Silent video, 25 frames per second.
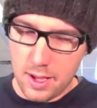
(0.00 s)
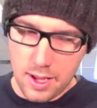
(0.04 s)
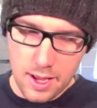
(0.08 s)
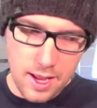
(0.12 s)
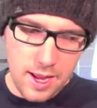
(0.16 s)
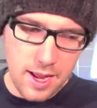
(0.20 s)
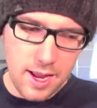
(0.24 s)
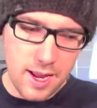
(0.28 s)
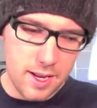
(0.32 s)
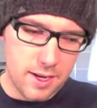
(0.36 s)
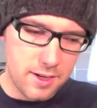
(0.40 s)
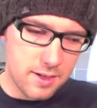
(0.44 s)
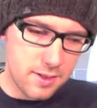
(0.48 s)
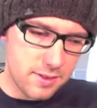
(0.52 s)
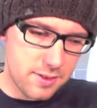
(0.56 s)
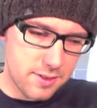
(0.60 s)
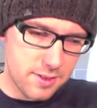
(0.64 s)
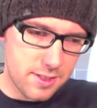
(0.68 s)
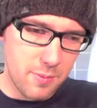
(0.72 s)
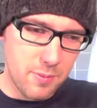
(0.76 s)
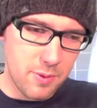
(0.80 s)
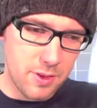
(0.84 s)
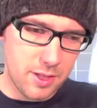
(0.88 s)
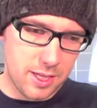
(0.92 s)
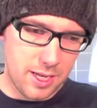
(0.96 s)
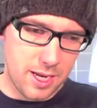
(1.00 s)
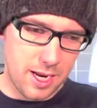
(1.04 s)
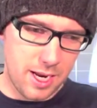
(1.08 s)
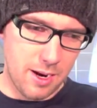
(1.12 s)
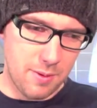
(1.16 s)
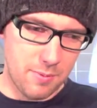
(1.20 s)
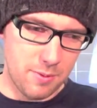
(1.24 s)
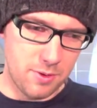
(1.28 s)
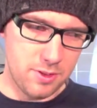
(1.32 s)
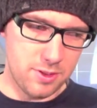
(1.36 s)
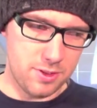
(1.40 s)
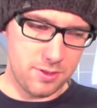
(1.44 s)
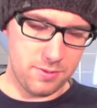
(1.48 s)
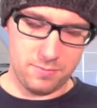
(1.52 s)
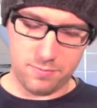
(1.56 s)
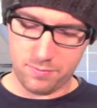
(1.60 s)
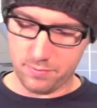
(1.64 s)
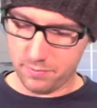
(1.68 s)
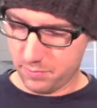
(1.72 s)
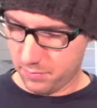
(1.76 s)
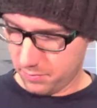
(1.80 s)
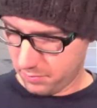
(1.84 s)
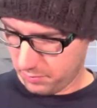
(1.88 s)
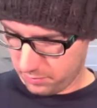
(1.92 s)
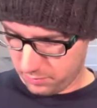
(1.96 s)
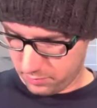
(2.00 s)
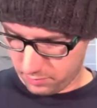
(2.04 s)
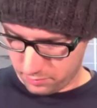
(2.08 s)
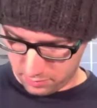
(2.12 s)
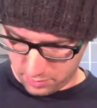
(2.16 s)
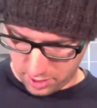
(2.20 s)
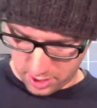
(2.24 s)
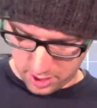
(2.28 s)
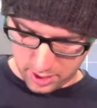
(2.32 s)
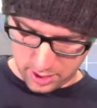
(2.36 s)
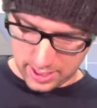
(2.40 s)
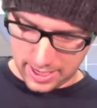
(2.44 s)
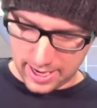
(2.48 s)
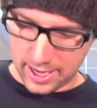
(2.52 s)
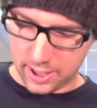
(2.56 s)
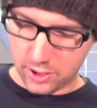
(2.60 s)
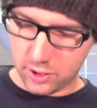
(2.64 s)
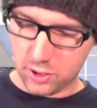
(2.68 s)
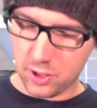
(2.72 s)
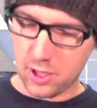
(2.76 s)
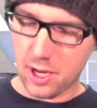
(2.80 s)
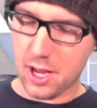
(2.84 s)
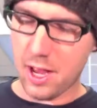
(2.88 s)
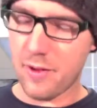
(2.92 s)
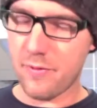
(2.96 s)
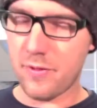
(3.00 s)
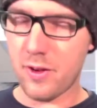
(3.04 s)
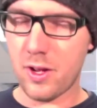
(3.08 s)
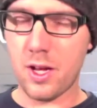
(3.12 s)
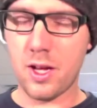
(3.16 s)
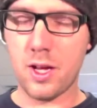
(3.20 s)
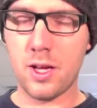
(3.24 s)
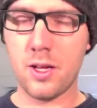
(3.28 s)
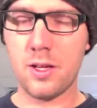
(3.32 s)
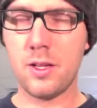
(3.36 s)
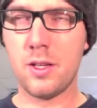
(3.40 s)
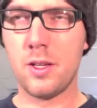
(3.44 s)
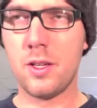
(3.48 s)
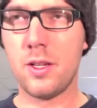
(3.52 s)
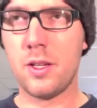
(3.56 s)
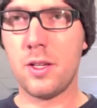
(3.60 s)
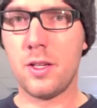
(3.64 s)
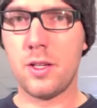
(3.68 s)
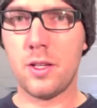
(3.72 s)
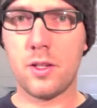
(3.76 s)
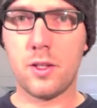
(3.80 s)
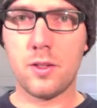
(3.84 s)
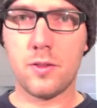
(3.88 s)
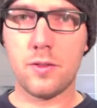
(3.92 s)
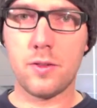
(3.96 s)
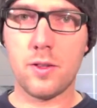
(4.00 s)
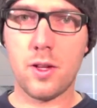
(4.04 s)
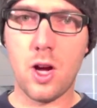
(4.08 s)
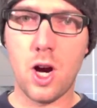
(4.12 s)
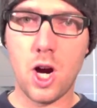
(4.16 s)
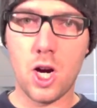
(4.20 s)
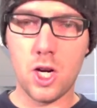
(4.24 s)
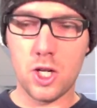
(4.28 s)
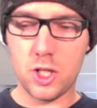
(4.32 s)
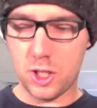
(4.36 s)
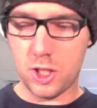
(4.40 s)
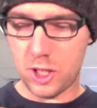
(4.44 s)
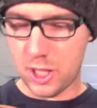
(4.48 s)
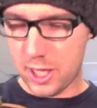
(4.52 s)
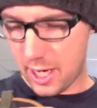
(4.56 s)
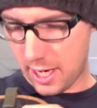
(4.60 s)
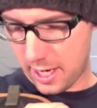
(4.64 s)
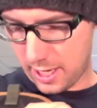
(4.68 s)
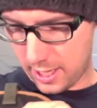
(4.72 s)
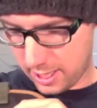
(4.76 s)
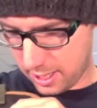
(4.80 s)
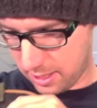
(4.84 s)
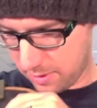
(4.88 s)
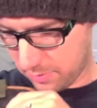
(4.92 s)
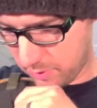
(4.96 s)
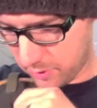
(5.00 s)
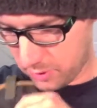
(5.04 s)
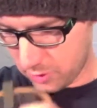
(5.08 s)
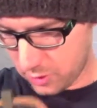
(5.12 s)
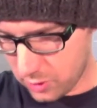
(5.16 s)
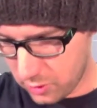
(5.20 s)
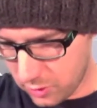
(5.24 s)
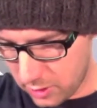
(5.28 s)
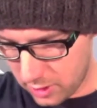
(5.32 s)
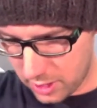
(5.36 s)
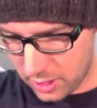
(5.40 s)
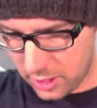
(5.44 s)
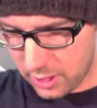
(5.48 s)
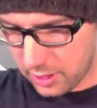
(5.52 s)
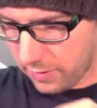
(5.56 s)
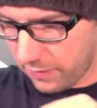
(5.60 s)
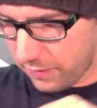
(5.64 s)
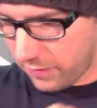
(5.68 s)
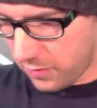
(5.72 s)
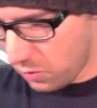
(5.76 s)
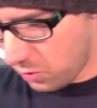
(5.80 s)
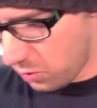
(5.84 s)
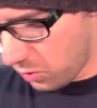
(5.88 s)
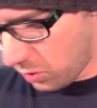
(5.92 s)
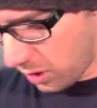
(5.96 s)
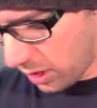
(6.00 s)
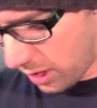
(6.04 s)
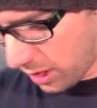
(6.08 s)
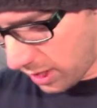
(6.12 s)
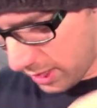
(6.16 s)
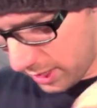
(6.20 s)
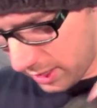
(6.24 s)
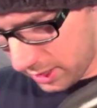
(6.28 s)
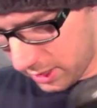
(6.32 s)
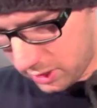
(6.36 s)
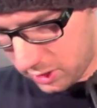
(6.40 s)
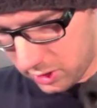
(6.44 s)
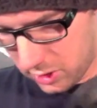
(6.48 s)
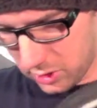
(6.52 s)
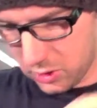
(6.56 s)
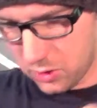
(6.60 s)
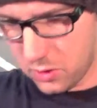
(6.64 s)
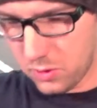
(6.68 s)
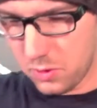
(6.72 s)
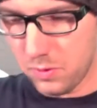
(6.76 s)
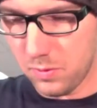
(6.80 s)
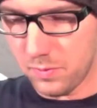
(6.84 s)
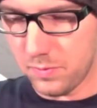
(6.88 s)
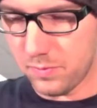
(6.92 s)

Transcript: And some of the cameras might actually have a RGA cable so that if you wanted to,